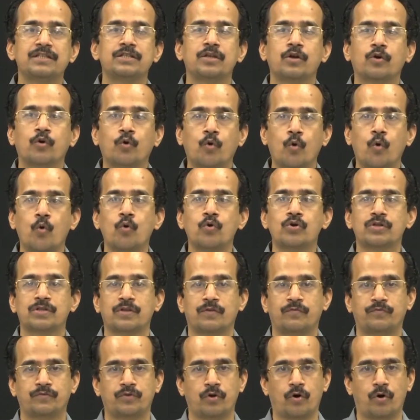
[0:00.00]
mill
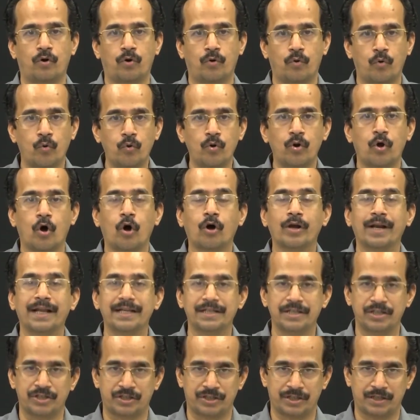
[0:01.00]
in nineteen
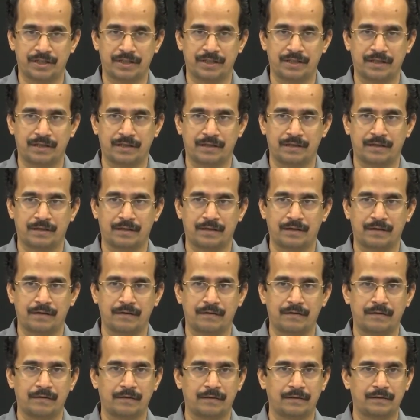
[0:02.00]
ninety-eight was on
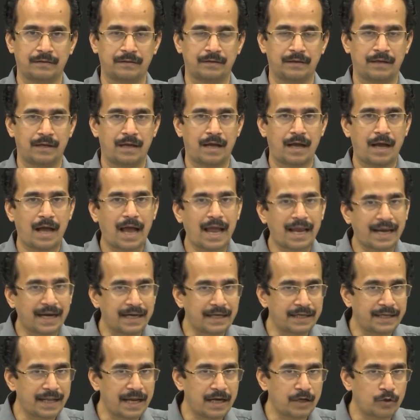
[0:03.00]
the verge of
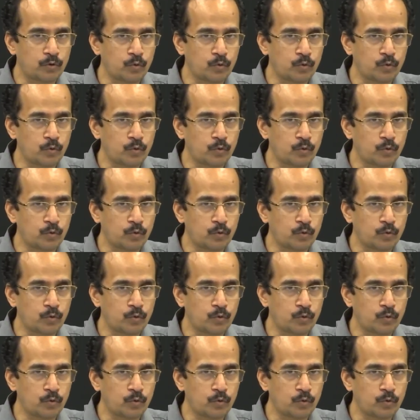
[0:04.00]
closure.